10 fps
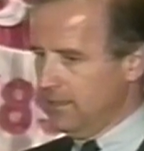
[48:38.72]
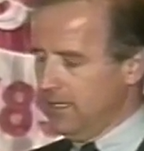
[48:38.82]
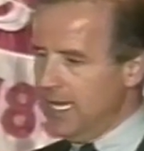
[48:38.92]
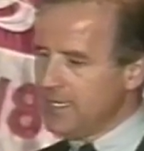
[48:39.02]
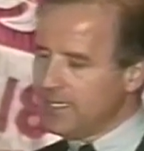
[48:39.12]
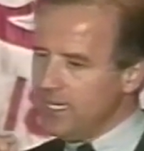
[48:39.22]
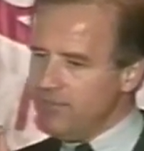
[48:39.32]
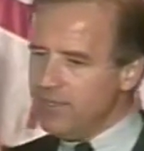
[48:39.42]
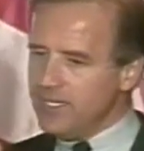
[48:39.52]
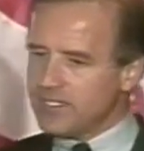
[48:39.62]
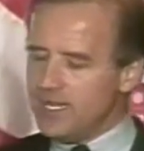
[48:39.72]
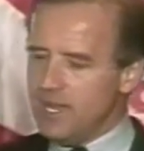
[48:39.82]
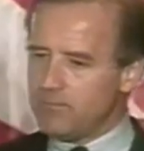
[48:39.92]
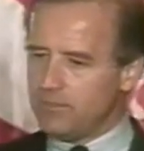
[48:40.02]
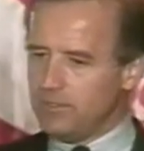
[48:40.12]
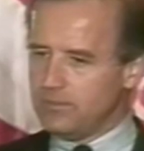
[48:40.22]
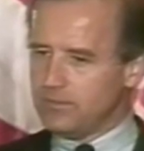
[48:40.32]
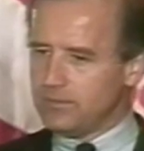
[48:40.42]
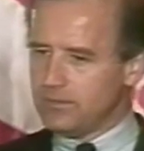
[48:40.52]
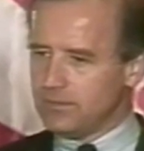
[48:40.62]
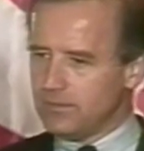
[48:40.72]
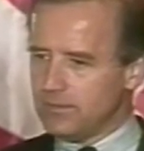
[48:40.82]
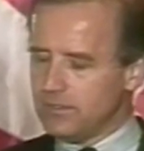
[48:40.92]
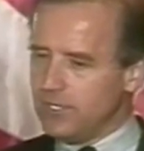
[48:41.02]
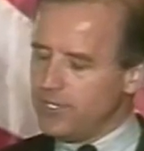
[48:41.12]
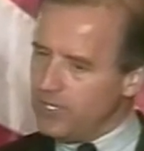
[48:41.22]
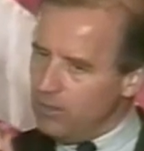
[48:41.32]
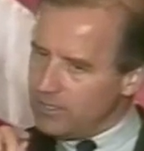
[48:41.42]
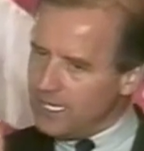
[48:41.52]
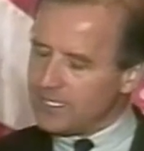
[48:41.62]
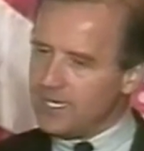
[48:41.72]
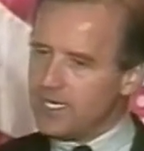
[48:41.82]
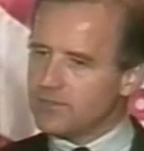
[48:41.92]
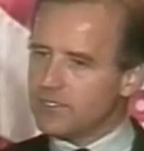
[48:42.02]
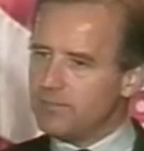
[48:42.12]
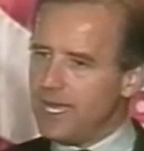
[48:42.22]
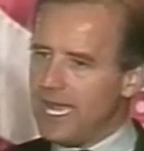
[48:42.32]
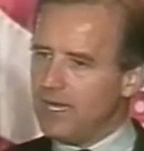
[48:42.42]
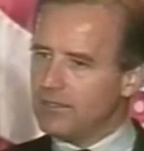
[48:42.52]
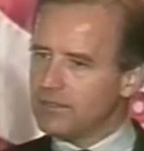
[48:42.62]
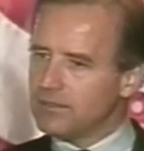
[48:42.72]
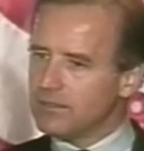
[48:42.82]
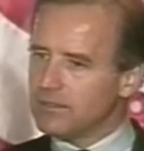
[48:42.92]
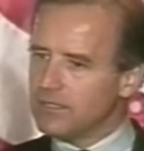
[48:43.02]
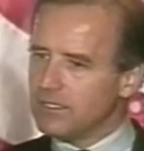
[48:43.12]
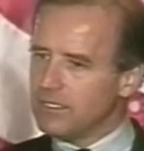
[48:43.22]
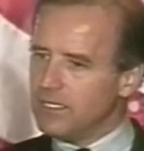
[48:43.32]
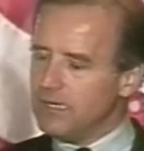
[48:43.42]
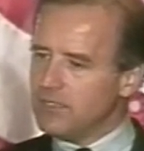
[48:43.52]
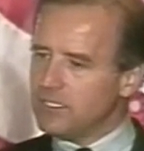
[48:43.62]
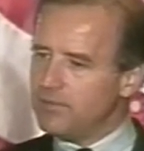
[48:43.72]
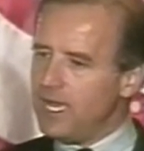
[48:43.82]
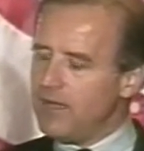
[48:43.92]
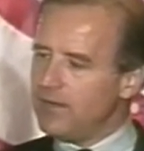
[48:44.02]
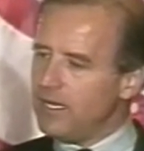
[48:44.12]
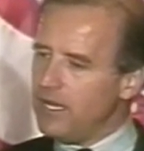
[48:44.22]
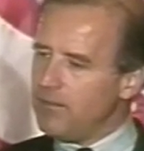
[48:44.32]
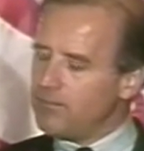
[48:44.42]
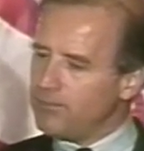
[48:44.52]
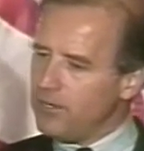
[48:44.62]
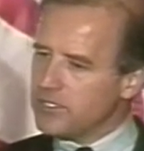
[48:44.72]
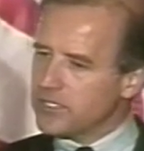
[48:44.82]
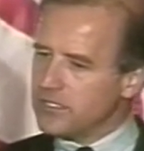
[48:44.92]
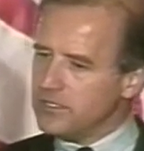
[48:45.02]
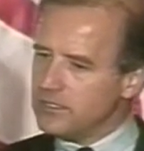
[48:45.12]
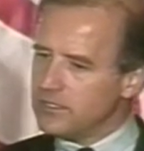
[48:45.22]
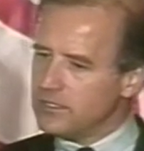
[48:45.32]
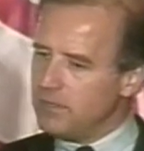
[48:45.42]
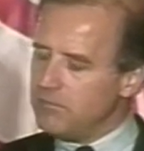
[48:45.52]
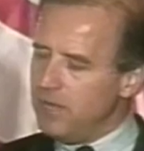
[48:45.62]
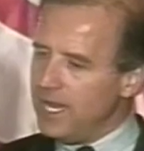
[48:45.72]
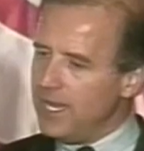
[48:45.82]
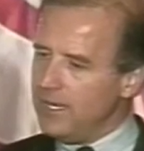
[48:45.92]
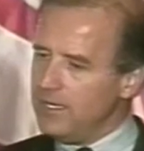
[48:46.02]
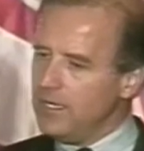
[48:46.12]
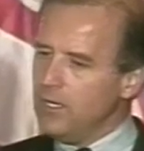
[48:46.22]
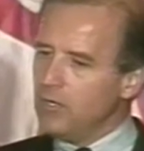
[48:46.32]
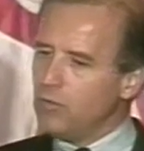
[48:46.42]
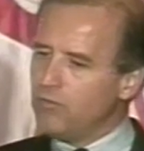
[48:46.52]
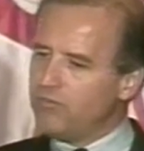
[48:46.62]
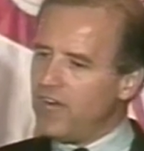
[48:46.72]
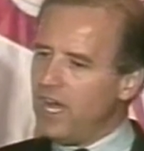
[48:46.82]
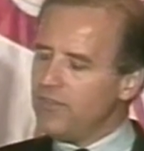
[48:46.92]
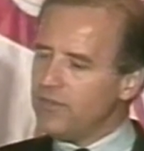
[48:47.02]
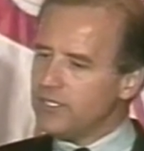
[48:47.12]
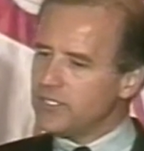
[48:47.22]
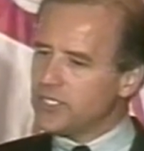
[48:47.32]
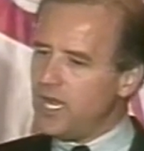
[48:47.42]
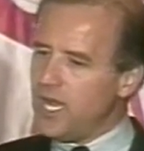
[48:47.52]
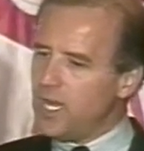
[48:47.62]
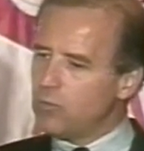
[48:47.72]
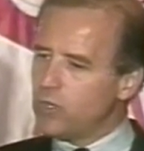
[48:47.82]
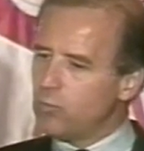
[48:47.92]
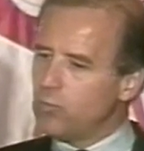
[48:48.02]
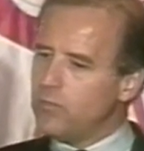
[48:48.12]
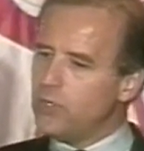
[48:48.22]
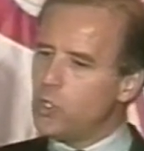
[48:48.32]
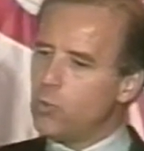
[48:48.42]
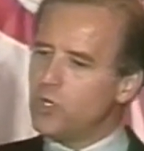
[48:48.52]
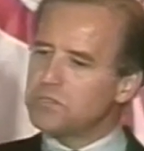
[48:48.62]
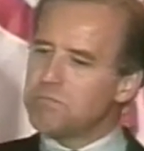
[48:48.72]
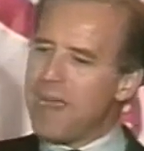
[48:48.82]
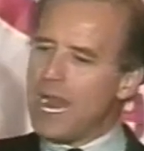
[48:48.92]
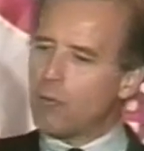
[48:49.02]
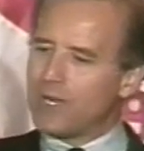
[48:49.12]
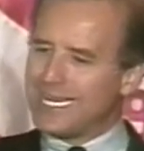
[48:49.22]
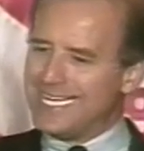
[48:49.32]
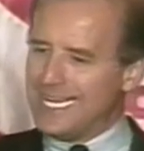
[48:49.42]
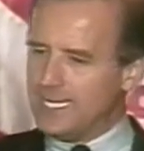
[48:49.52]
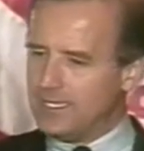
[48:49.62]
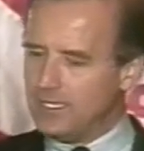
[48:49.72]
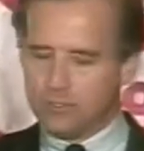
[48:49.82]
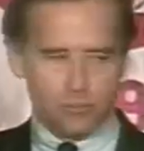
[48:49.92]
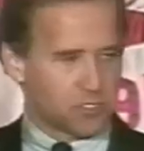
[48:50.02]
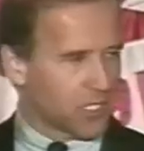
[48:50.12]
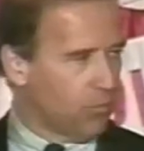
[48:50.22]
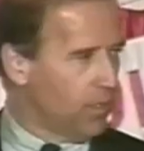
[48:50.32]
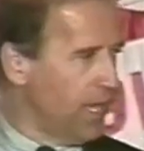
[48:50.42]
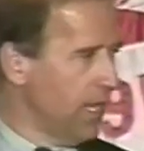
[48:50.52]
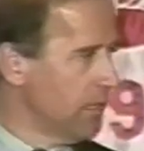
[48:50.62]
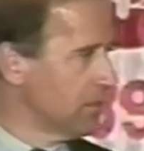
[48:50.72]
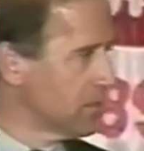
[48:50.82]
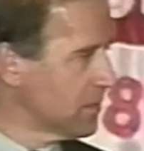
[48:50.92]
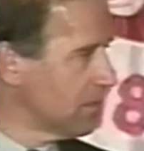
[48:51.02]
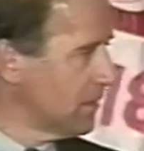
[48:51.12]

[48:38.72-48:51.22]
And to give you an example, you know what that case was about? It was about a person, a man, who fathered a child with a woman who was married to someone else.